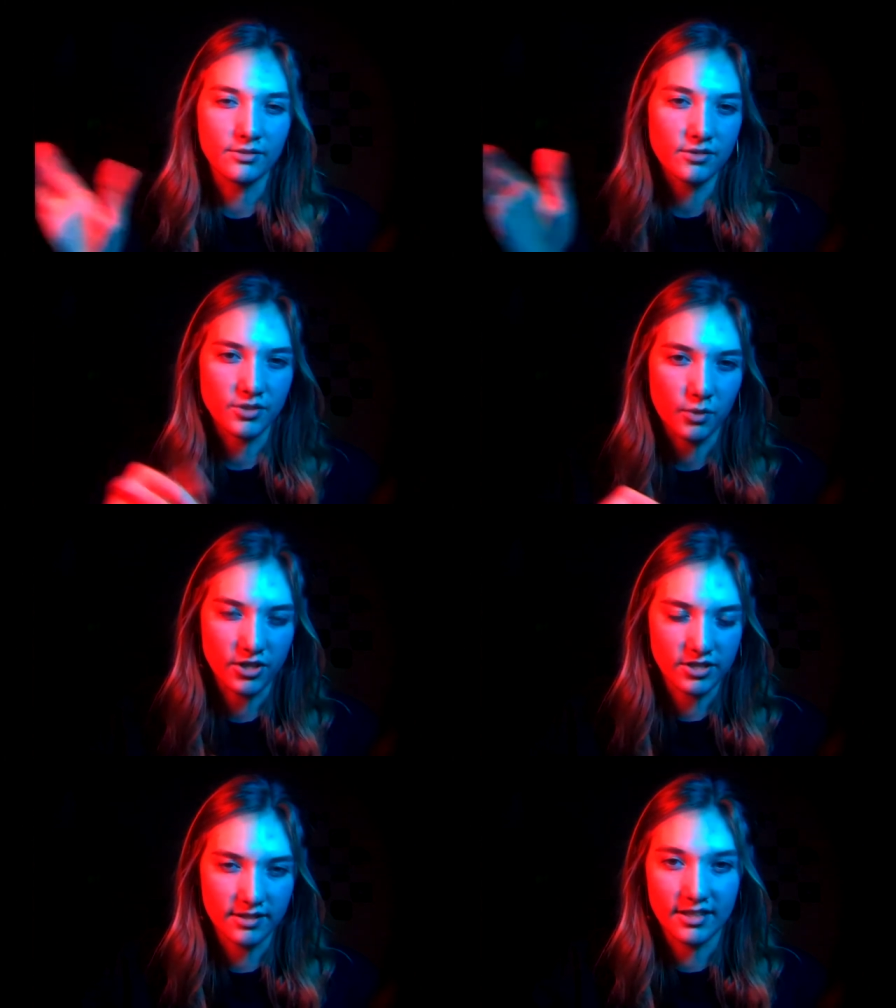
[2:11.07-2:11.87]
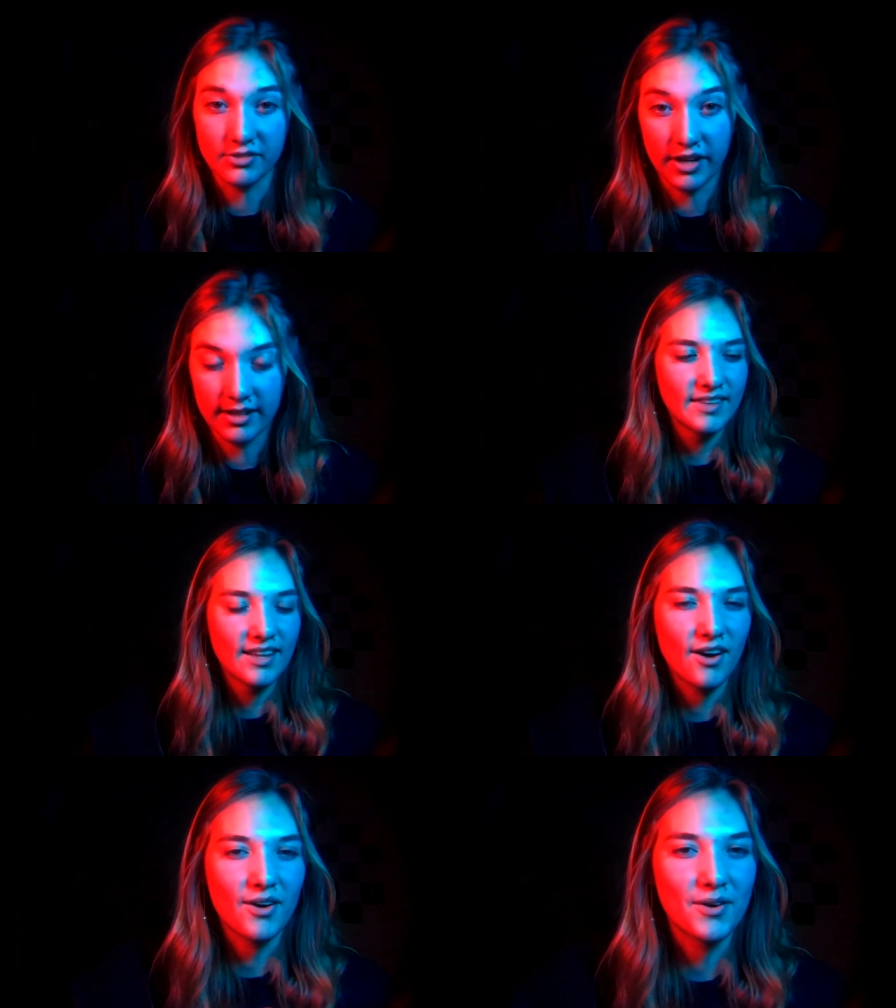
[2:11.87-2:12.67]
Just watch it, it's great.
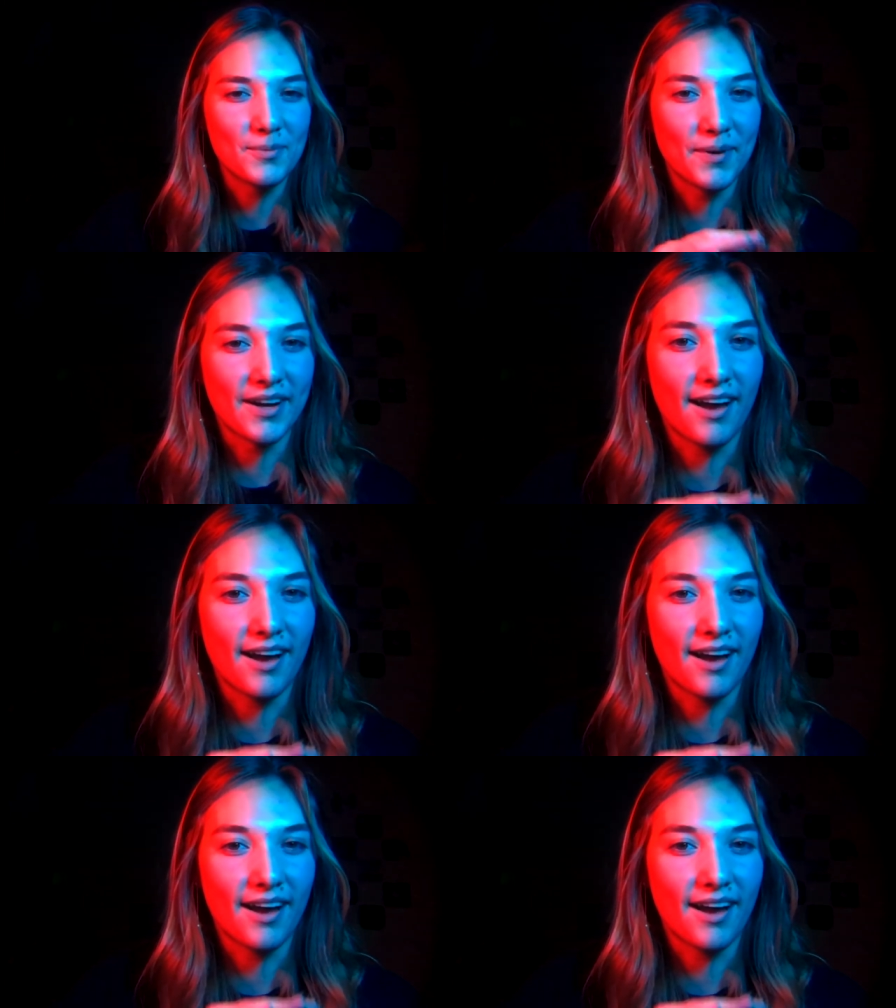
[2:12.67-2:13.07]
Oh my